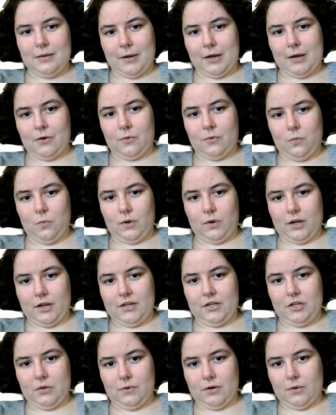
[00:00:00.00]
about
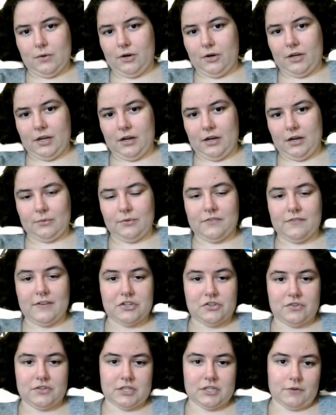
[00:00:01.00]
what you are working on with
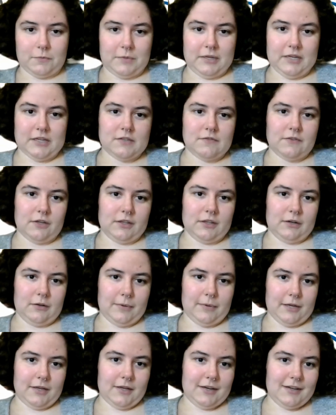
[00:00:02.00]
Veterans for Peace for a
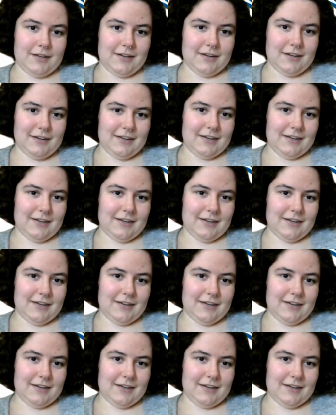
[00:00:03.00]
little bit.